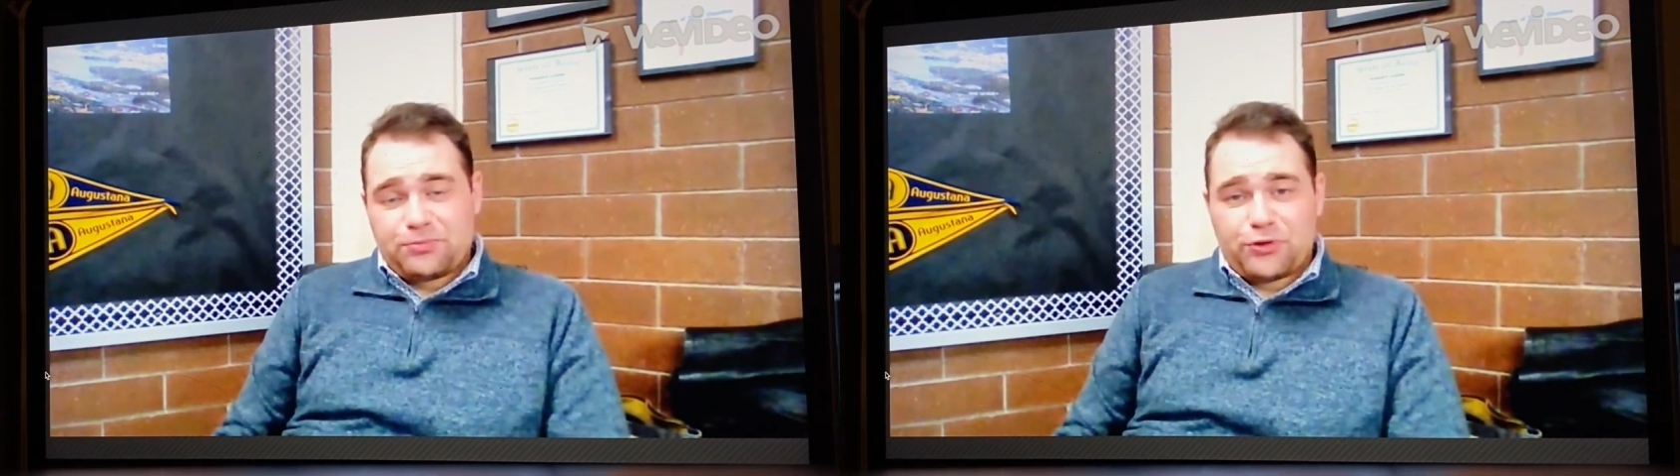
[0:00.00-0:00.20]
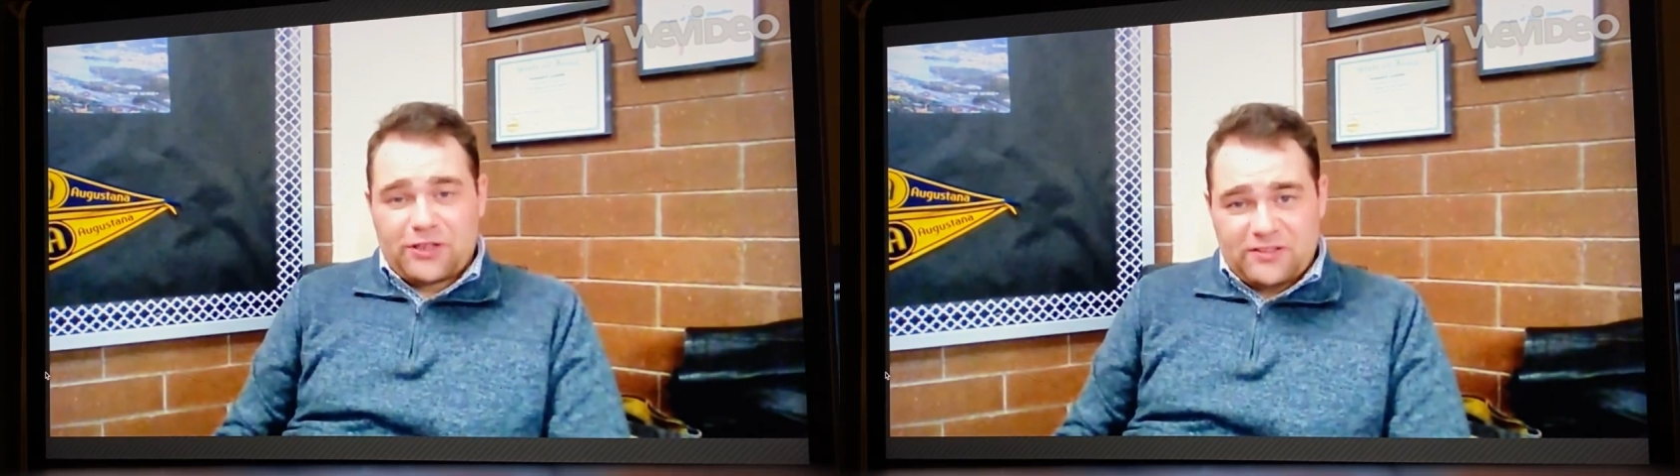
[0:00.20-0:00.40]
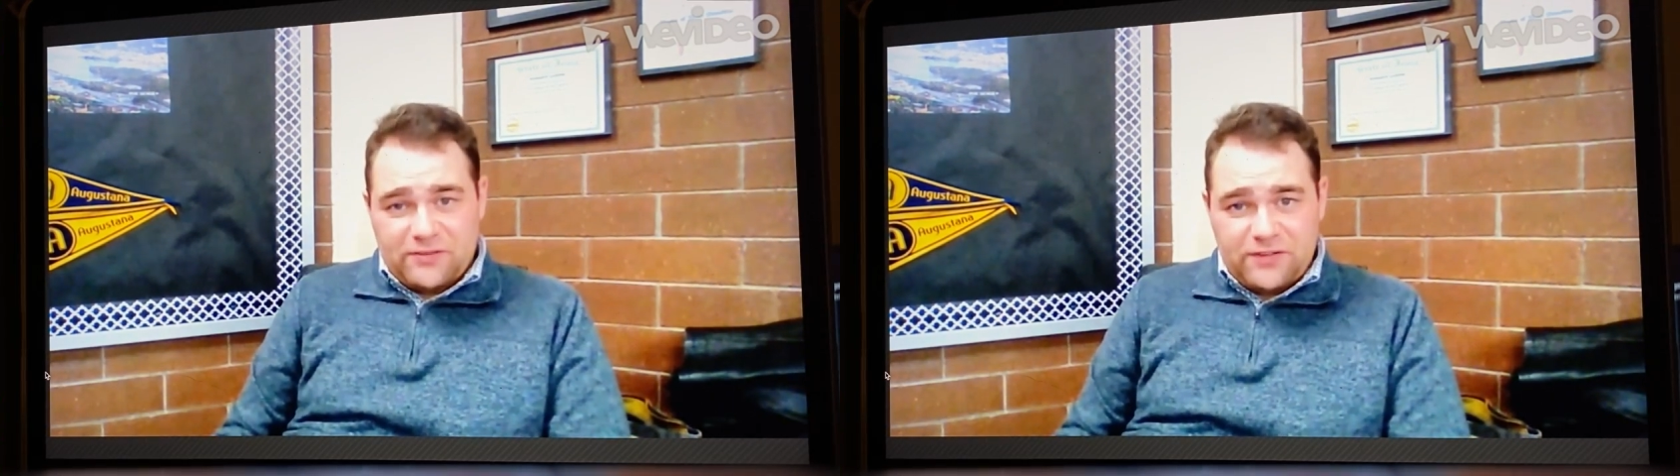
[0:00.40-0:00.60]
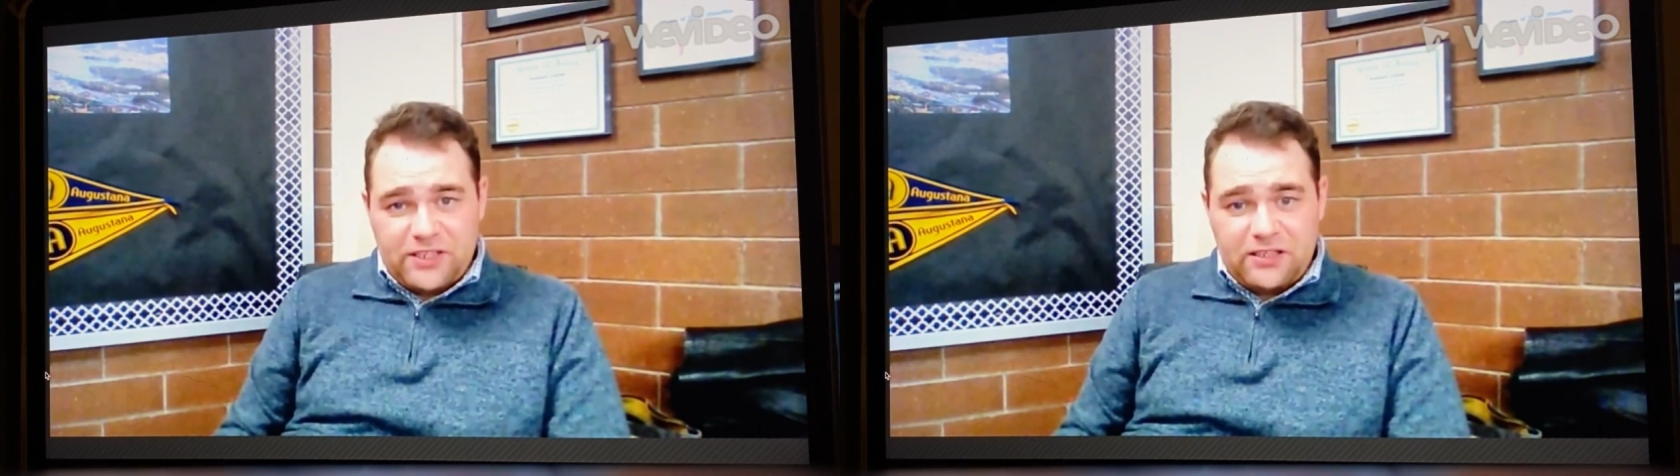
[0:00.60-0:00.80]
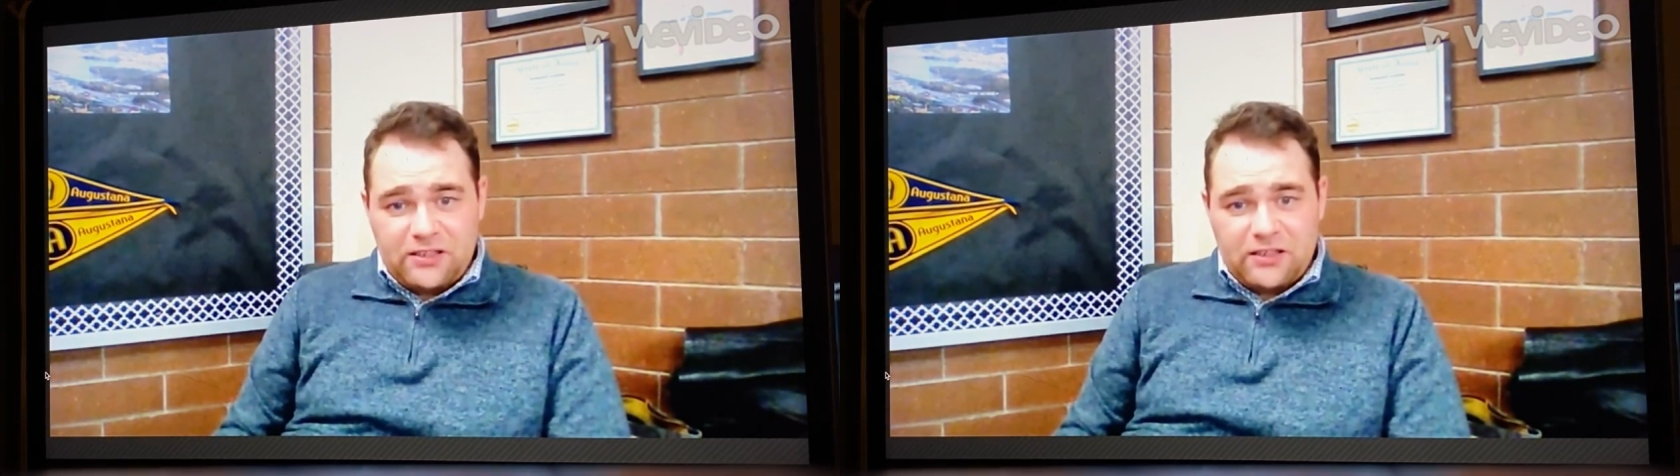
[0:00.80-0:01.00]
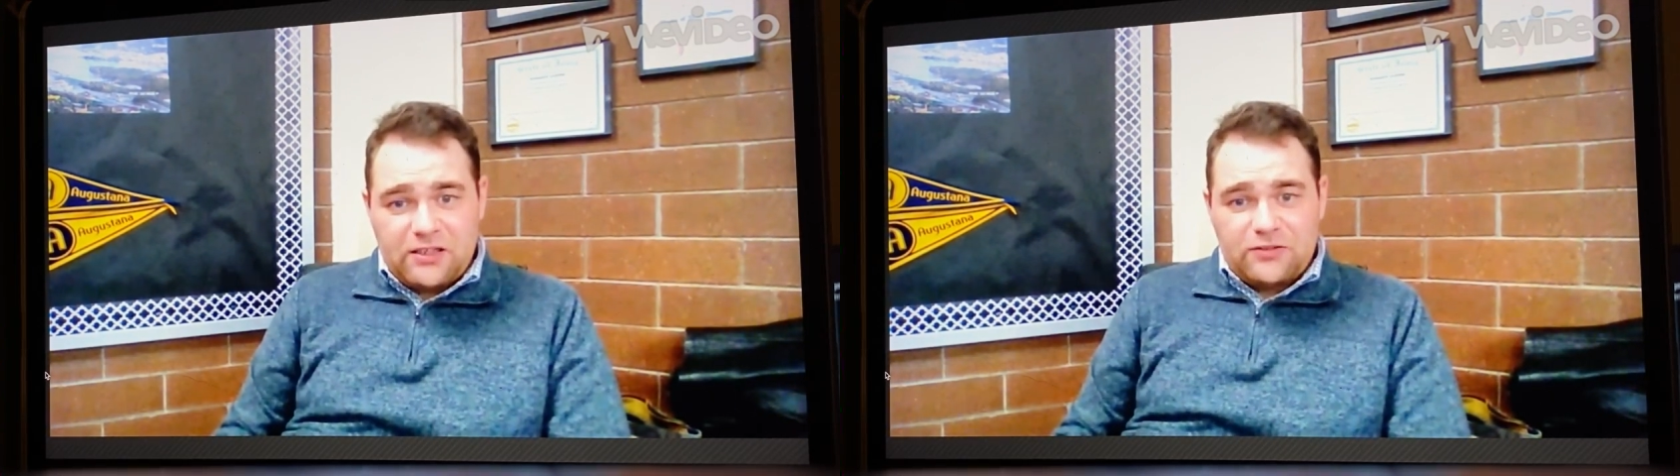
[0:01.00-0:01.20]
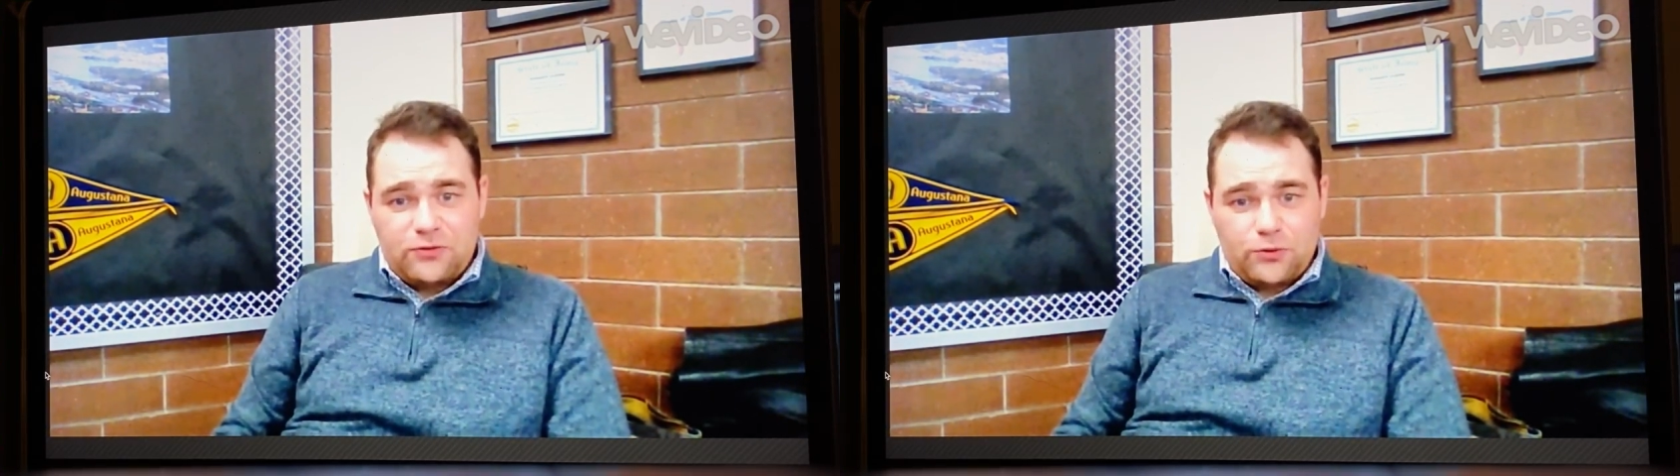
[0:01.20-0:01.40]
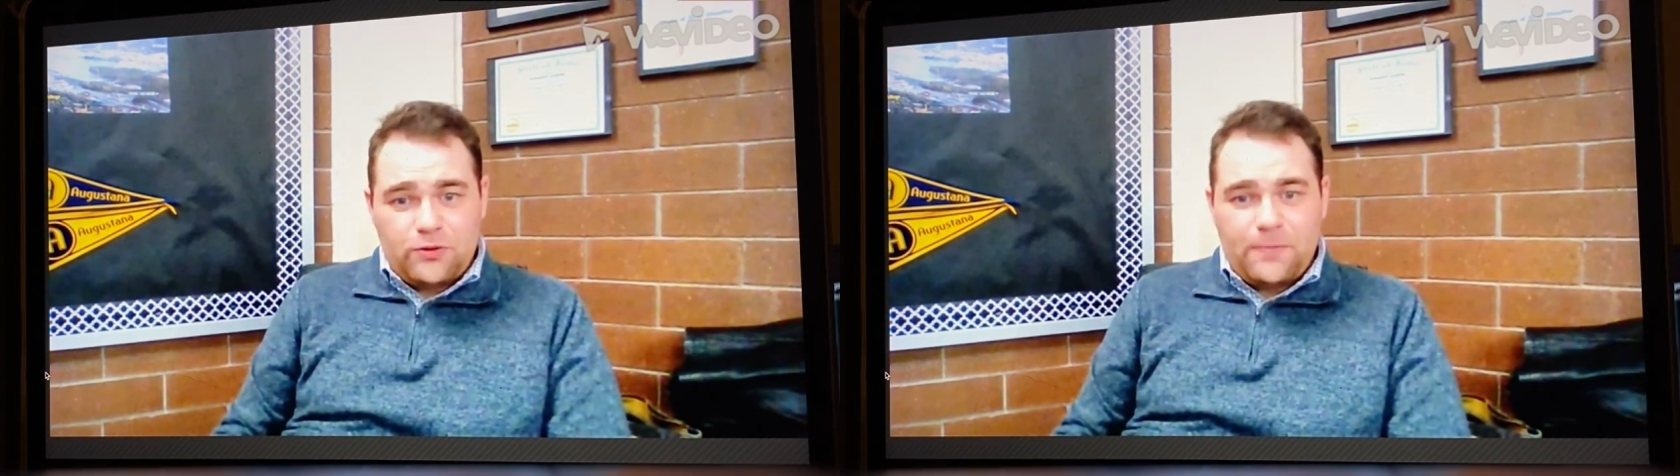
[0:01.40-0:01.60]
productivity
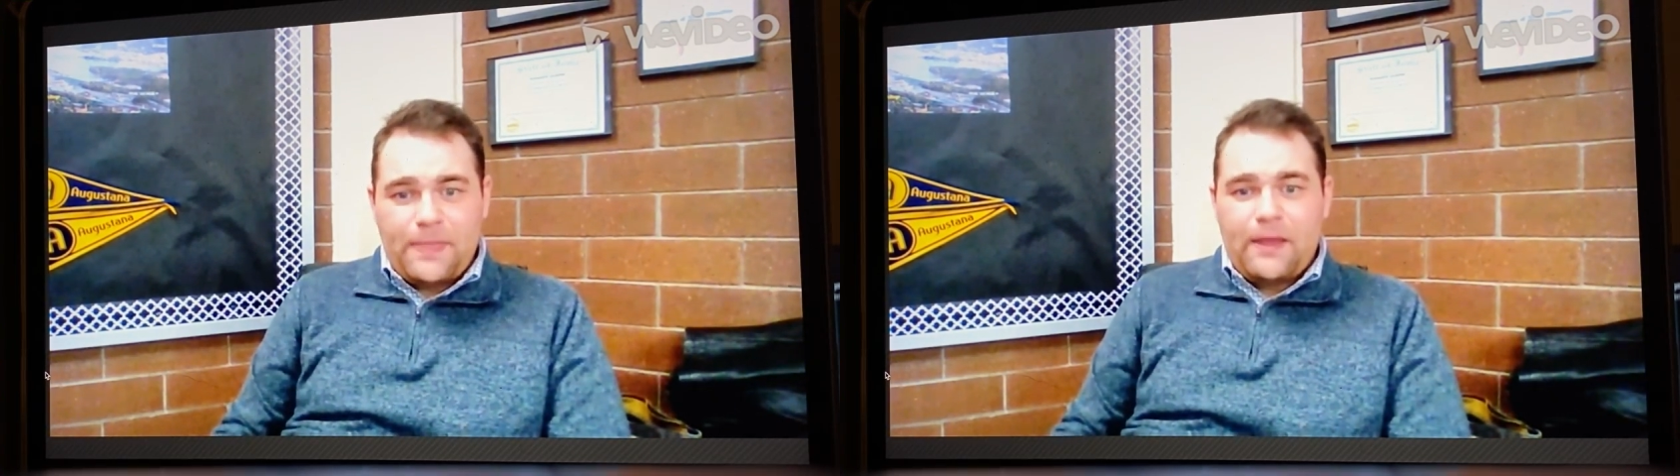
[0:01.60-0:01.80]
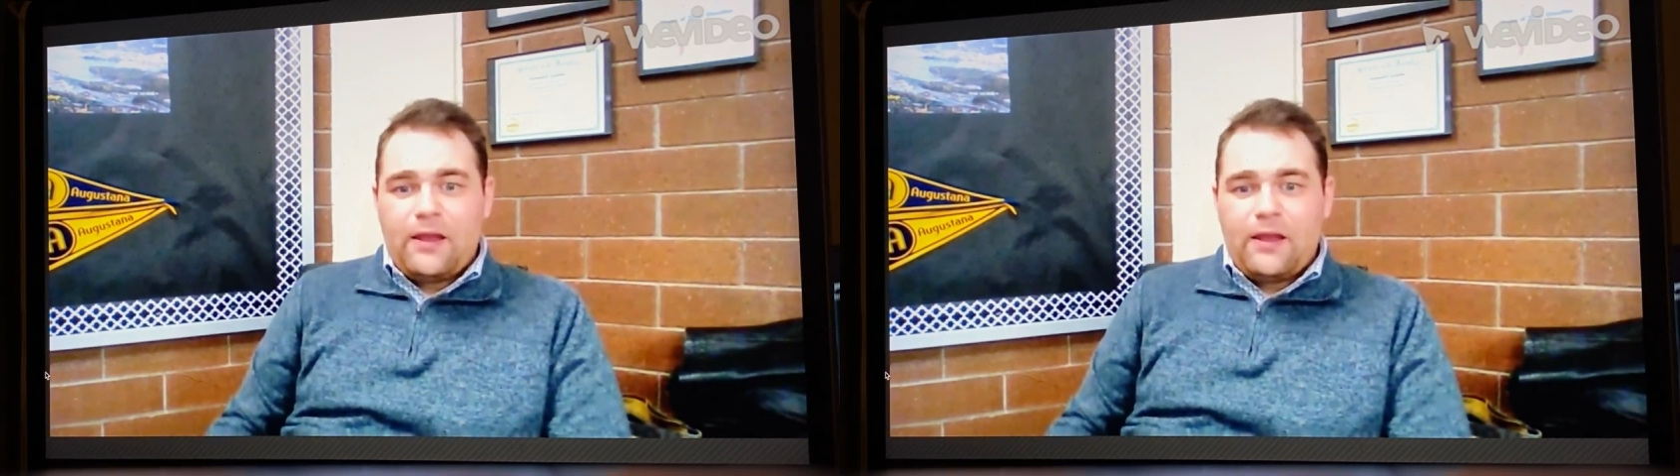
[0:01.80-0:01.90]
tool,